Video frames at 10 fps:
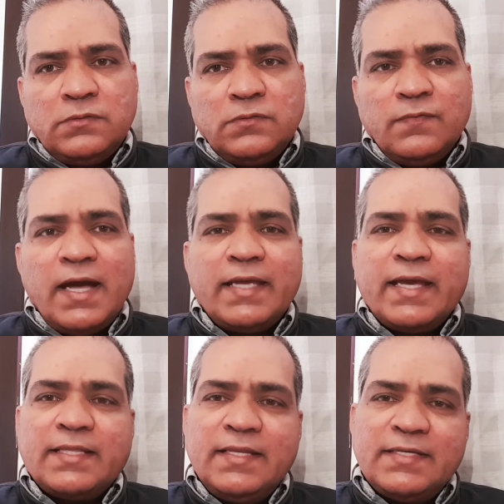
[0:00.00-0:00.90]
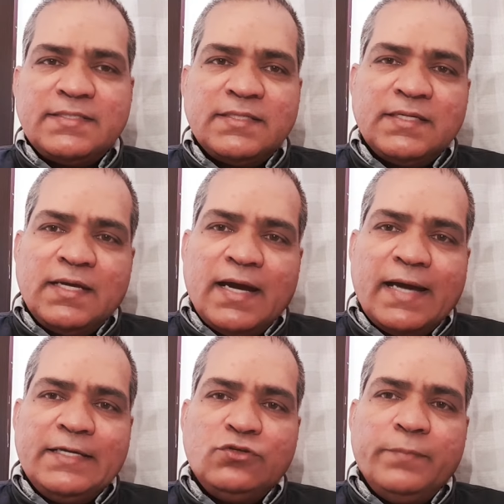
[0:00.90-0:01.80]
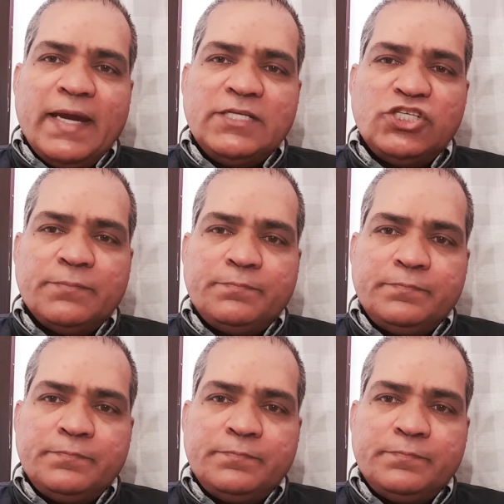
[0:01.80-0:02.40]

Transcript: Why Catholics are into bad shape?